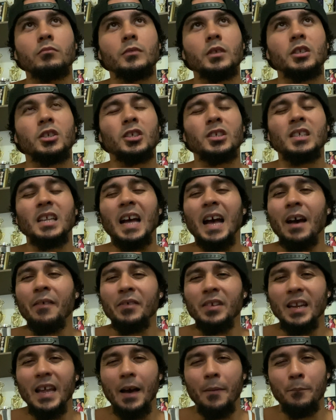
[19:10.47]
just
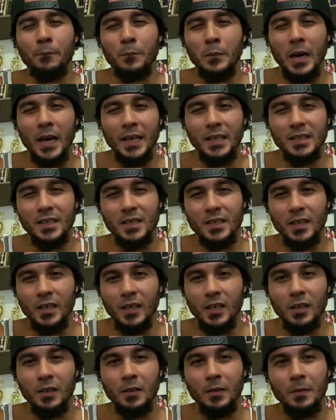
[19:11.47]
having that
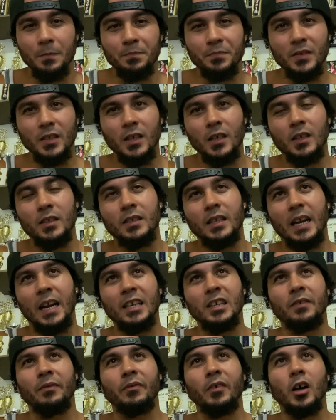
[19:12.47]
mindset that I
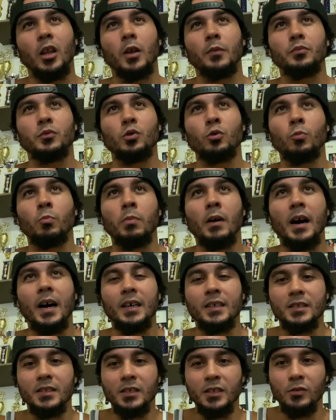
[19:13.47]
developed through
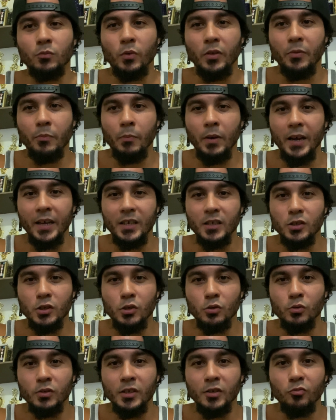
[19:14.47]
boxing with Mike and
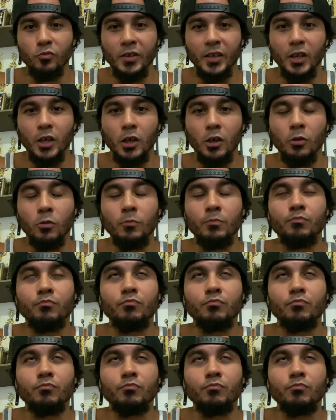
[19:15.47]
Susan Reno.